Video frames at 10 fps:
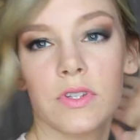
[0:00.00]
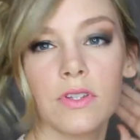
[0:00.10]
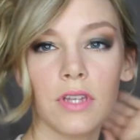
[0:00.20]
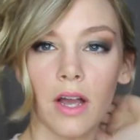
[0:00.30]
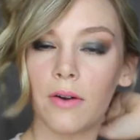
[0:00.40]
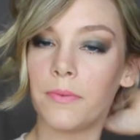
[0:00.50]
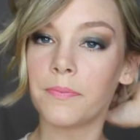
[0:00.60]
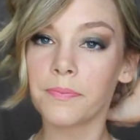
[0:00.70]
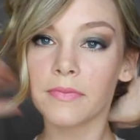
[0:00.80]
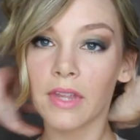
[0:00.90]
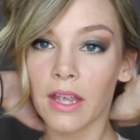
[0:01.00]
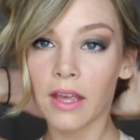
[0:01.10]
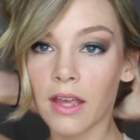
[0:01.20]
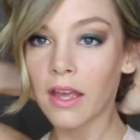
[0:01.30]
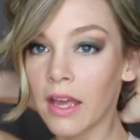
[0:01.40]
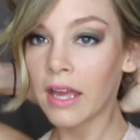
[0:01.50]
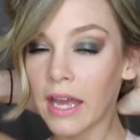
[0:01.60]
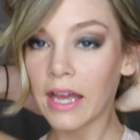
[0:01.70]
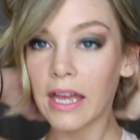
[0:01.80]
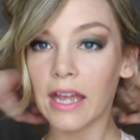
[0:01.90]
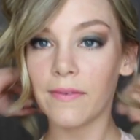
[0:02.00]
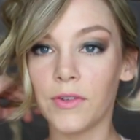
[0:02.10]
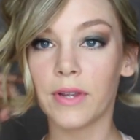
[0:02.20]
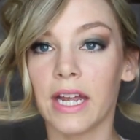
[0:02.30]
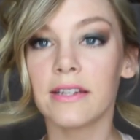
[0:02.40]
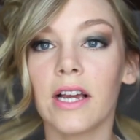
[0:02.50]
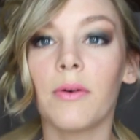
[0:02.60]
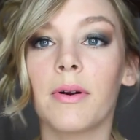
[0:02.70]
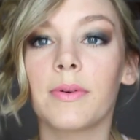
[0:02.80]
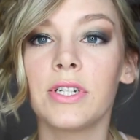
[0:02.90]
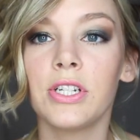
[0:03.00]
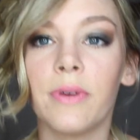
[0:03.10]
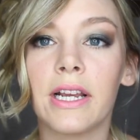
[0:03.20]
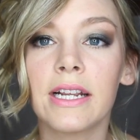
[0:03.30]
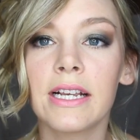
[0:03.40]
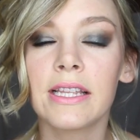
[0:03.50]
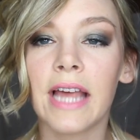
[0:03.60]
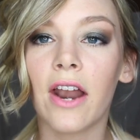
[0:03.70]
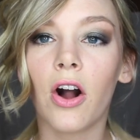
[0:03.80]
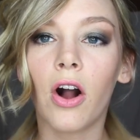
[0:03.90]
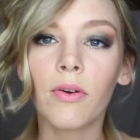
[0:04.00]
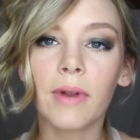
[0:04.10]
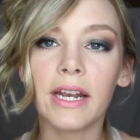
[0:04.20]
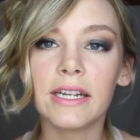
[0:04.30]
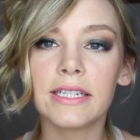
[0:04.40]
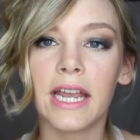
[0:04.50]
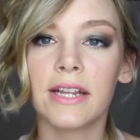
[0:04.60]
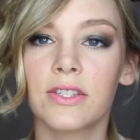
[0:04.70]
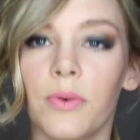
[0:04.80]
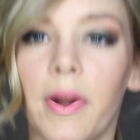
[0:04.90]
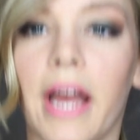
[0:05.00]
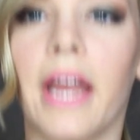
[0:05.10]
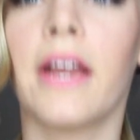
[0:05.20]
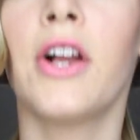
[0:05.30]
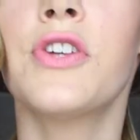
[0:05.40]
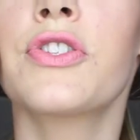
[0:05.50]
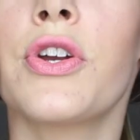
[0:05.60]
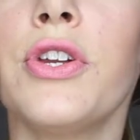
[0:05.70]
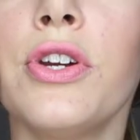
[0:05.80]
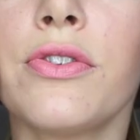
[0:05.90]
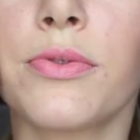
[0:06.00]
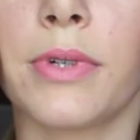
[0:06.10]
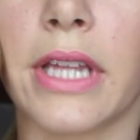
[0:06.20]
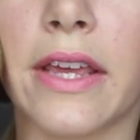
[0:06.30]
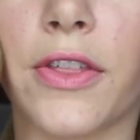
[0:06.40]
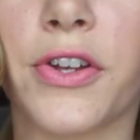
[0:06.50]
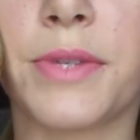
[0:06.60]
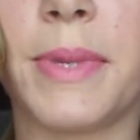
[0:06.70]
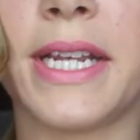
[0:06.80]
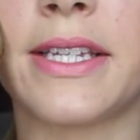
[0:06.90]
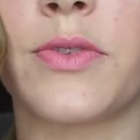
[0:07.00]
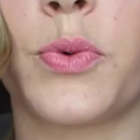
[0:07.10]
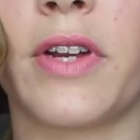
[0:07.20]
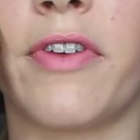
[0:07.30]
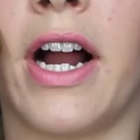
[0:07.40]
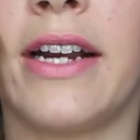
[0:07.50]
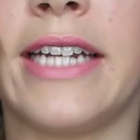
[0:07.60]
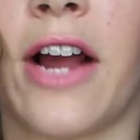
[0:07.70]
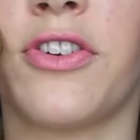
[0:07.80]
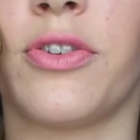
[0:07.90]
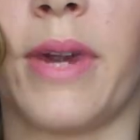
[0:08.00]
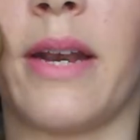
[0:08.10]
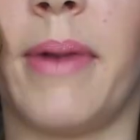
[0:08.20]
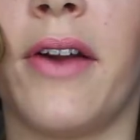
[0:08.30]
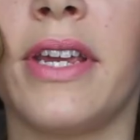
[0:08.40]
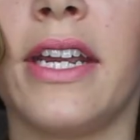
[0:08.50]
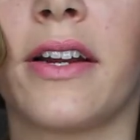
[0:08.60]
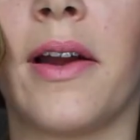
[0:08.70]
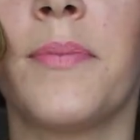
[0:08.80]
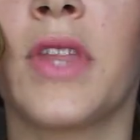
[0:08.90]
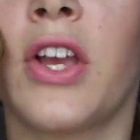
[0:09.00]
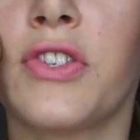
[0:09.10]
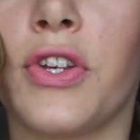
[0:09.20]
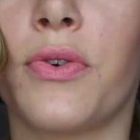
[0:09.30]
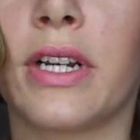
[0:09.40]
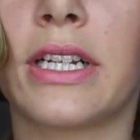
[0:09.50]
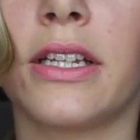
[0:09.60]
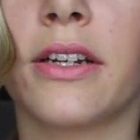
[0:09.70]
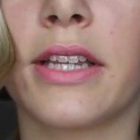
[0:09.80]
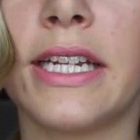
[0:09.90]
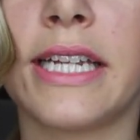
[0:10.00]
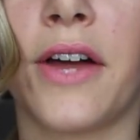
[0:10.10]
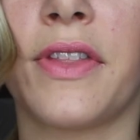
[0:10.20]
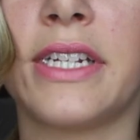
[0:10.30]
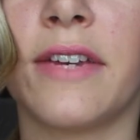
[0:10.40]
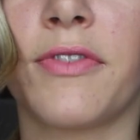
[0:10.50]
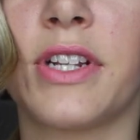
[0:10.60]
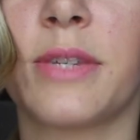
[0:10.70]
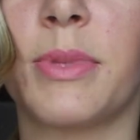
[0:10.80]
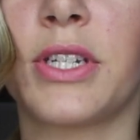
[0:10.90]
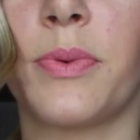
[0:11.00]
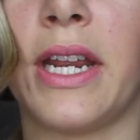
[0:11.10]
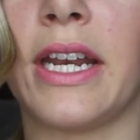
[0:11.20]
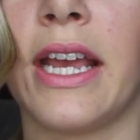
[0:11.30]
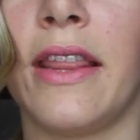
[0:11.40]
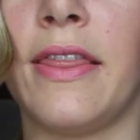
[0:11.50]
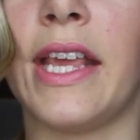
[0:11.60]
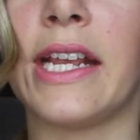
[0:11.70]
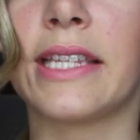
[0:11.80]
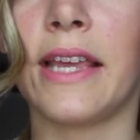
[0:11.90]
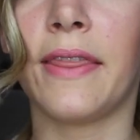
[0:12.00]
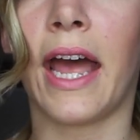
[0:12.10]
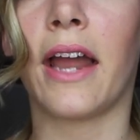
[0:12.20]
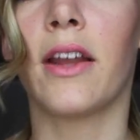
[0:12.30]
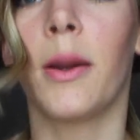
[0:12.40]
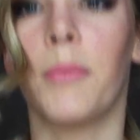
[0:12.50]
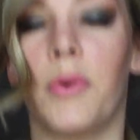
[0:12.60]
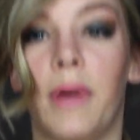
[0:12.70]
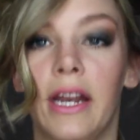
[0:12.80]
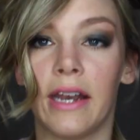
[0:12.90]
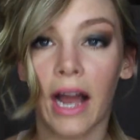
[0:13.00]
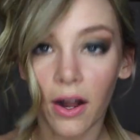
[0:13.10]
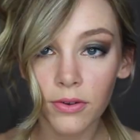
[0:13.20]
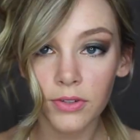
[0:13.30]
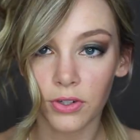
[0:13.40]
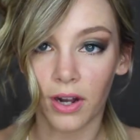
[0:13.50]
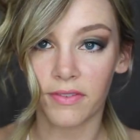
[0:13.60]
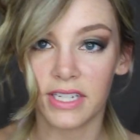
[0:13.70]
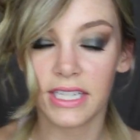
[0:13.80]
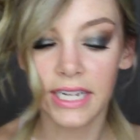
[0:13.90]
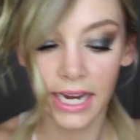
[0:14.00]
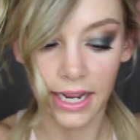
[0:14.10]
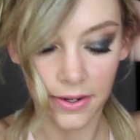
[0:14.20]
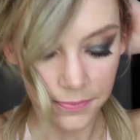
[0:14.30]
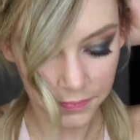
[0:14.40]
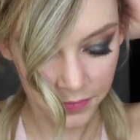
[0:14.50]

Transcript: so if you can't tell what we're doing, that already takes away. So usually those pieces would have hung down to right about here. So you could clearly tell the difference between these and that. But right now, you obviously can't.